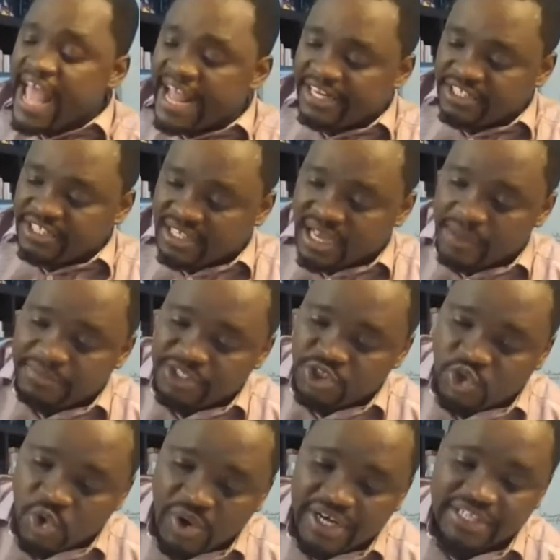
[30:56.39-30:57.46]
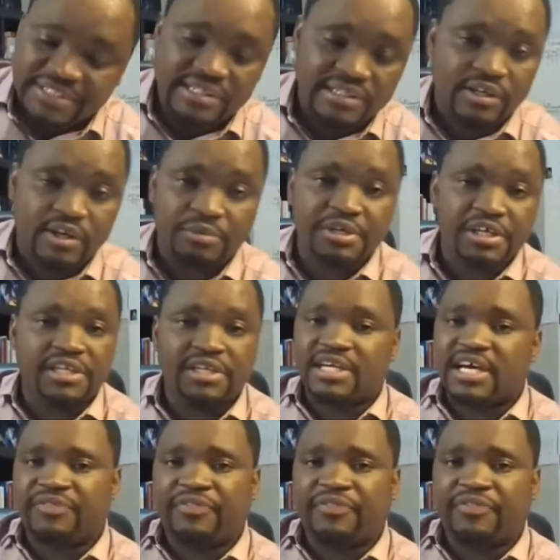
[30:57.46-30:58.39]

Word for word: and come and join us in the community.